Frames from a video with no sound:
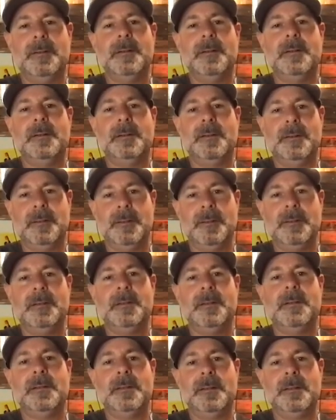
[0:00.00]

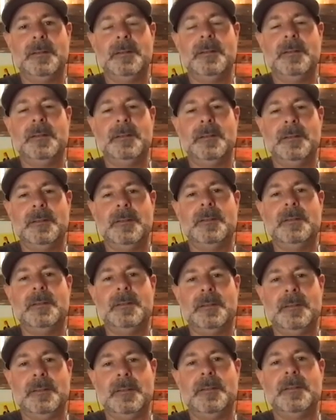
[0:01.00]

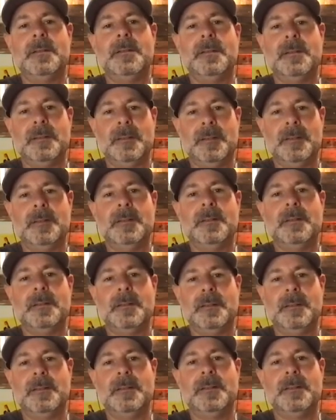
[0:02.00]

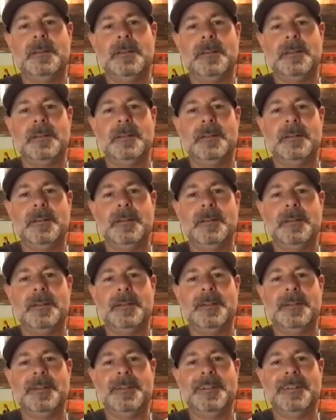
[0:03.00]

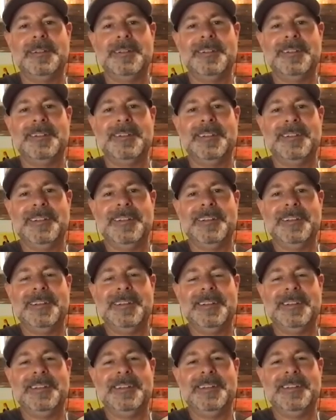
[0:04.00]

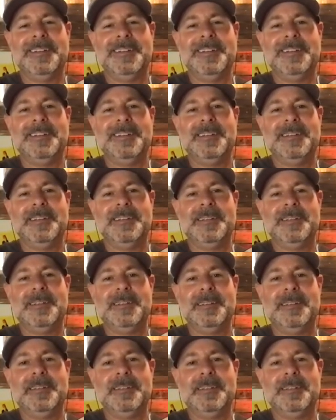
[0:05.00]

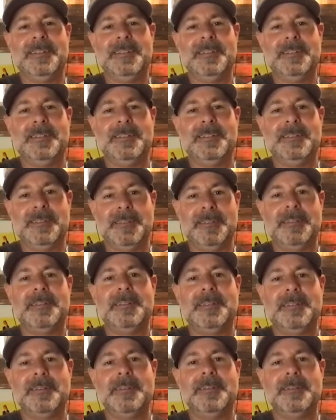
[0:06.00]

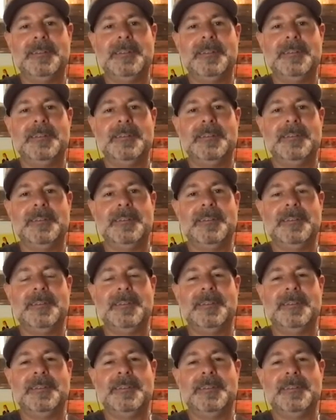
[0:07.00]
(not speaking)